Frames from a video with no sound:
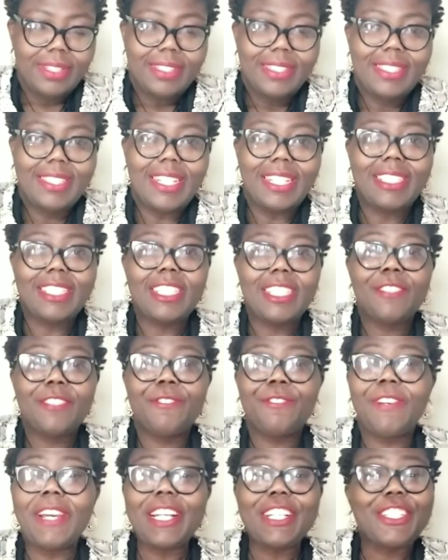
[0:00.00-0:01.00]

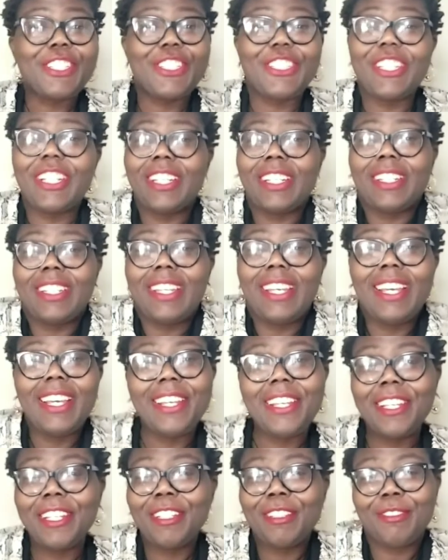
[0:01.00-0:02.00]
satisfaction.
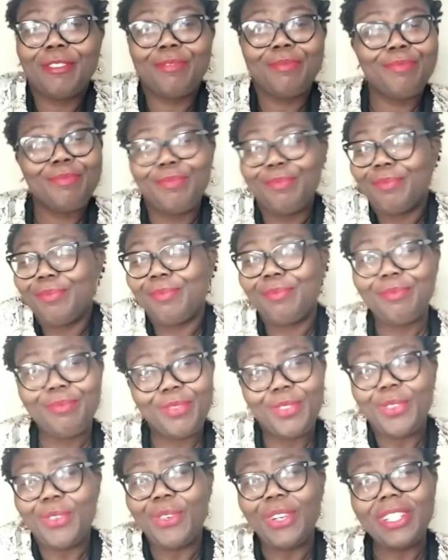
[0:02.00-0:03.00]

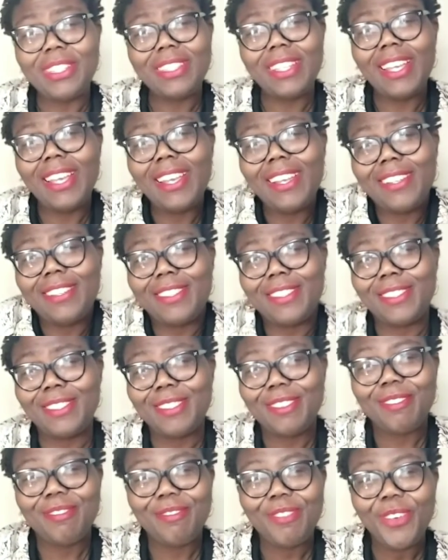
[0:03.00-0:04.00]
What else?
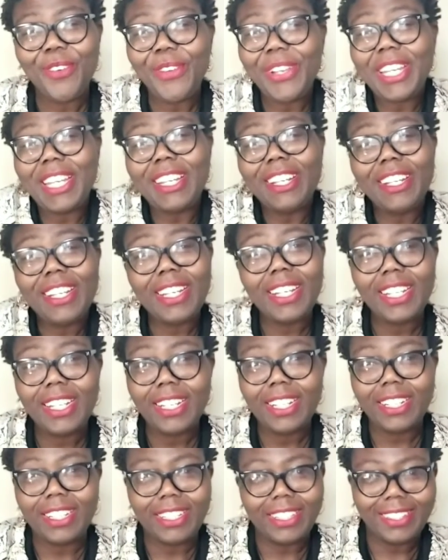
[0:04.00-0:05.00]
We're
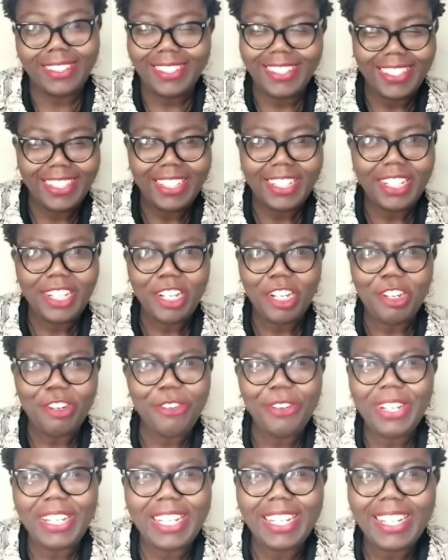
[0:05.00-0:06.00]
good.
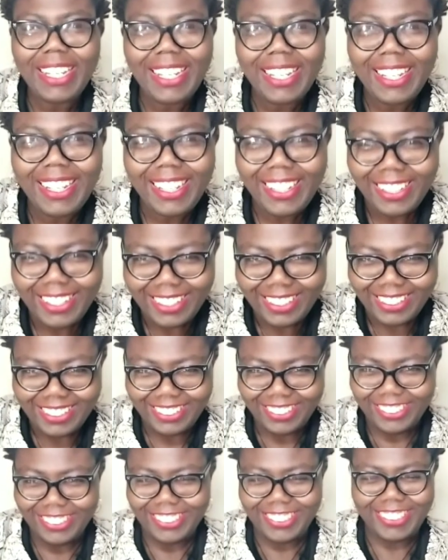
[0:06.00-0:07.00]
We're
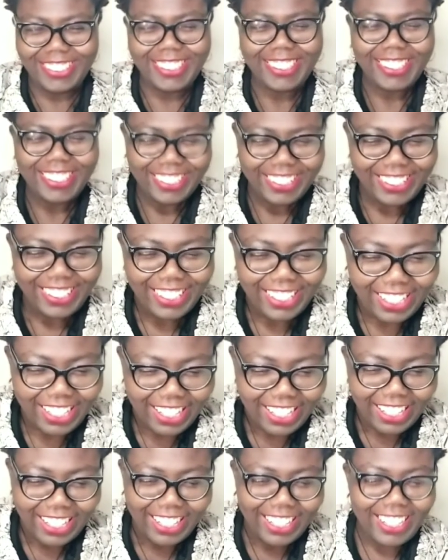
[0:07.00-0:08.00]
good.
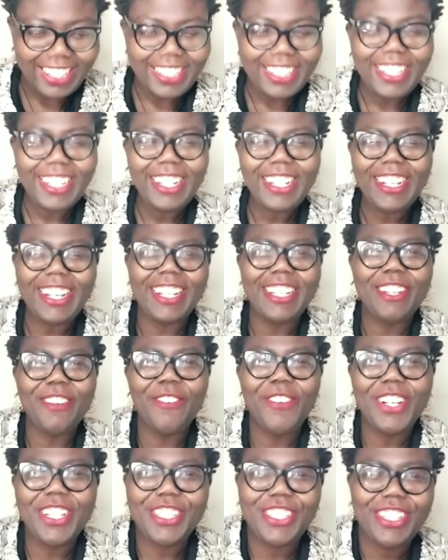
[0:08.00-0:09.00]
Like, look at the
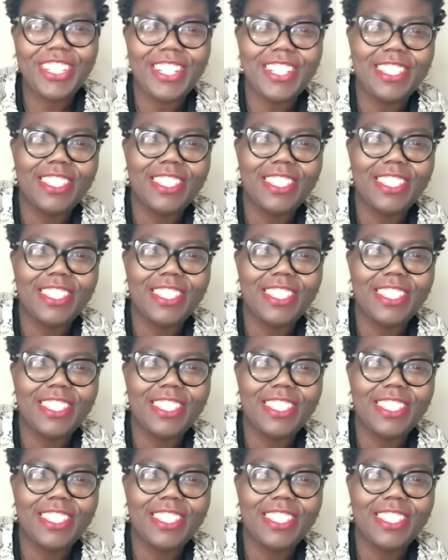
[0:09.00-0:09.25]
way she's